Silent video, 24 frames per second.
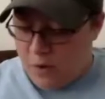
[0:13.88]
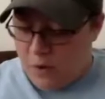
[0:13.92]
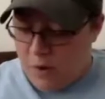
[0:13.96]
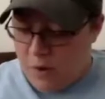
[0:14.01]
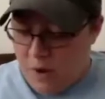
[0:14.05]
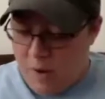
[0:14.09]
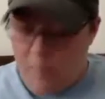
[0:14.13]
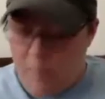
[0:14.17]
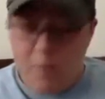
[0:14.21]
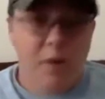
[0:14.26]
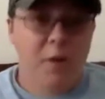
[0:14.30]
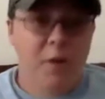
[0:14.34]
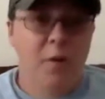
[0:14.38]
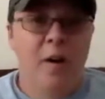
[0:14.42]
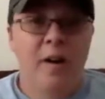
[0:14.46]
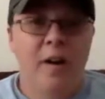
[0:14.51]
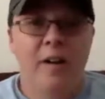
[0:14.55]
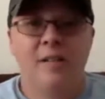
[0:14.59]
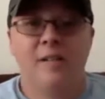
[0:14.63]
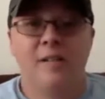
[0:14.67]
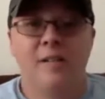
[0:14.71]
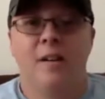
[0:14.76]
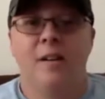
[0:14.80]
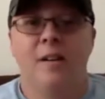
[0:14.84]
I'm gonna go ahead
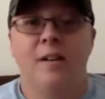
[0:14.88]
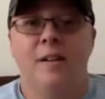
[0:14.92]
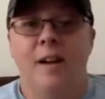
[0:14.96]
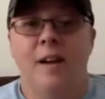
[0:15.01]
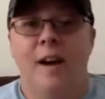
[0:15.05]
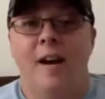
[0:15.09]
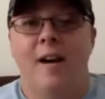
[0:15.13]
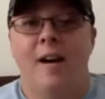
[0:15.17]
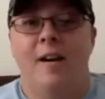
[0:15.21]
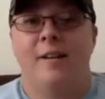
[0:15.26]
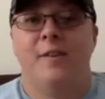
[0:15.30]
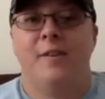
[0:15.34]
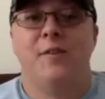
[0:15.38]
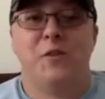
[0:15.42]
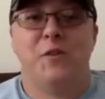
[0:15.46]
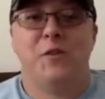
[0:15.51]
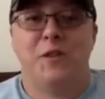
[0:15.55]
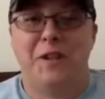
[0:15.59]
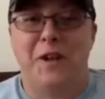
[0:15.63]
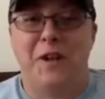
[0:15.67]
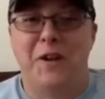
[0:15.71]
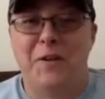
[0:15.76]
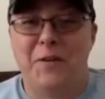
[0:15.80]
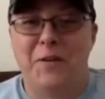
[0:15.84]
and start. I usually
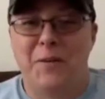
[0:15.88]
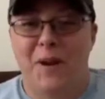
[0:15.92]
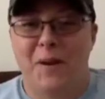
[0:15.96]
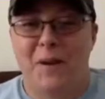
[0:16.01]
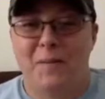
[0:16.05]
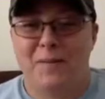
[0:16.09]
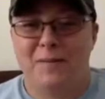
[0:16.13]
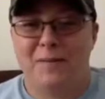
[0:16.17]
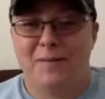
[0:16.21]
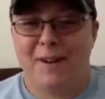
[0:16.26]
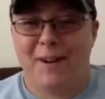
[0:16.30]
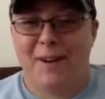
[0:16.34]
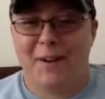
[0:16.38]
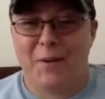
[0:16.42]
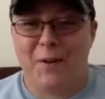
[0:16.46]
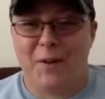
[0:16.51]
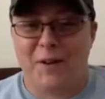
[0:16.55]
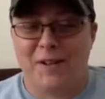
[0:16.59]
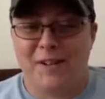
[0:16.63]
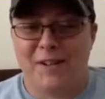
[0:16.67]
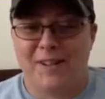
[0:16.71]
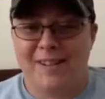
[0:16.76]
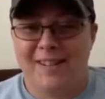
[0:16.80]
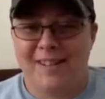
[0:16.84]
do the rapid fire
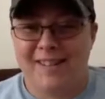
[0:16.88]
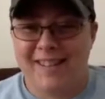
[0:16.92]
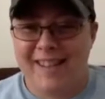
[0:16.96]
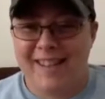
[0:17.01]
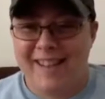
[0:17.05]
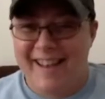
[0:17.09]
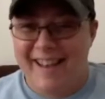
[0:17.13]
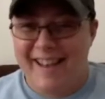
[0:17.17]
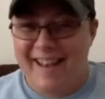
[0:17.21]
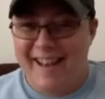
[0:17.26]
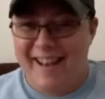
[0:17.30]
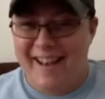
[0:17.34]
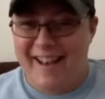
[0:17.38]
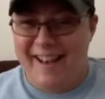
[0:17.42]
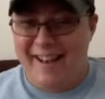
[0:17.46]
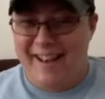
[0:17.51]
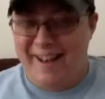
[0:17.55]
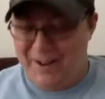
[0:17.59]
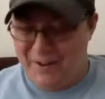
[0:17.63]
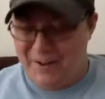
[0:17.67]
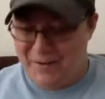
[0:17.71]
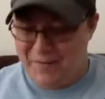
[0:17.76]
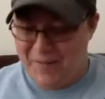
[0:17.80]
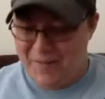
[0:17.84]
questions.
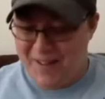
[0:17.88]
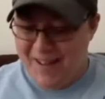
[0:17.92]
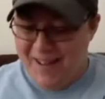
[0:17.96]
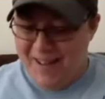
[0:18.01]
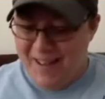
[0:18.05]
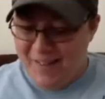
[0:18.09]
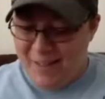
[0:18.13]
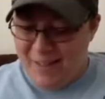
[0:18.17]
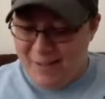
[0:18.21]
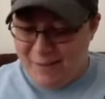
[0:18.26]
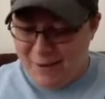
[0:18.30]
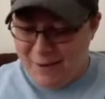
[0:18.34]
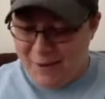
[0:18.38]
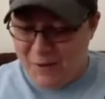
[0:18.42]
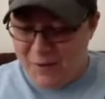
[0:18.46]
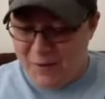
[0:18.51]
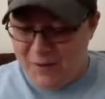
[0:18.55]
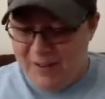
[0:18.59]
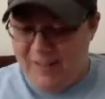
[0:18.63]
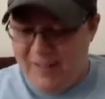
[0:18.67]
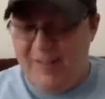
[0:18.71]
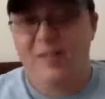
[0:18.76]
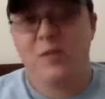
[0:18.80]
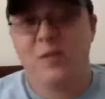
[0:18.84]
Um, the first one
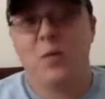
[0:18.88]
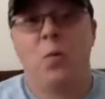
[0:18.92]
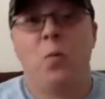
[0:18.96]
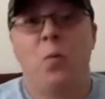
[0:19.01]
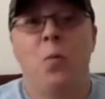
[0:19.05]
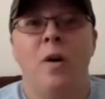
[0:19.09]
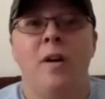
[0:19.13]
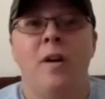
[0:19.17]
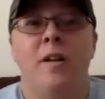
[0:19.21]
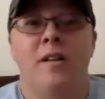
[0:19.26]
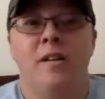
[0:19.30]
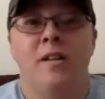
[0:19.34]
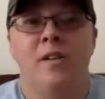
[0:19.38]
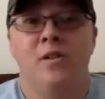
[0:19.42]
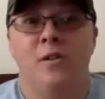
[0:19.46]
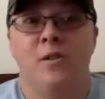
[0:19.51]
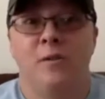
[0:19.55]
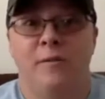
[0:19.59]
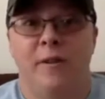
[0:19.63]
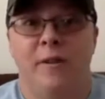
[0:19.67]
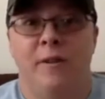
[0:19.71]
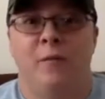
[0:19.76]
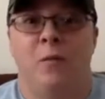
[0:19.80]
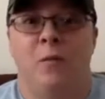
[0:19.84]
is, what is your
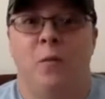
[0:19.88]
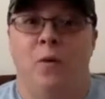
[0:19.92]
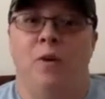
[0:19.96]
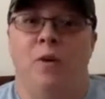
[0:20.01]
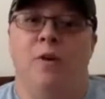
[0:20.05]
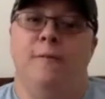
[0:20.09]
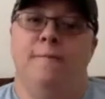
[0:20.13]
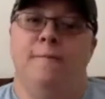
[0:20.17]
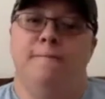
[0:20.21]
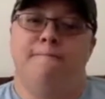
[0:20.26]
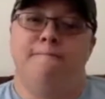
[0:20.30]
favorite word?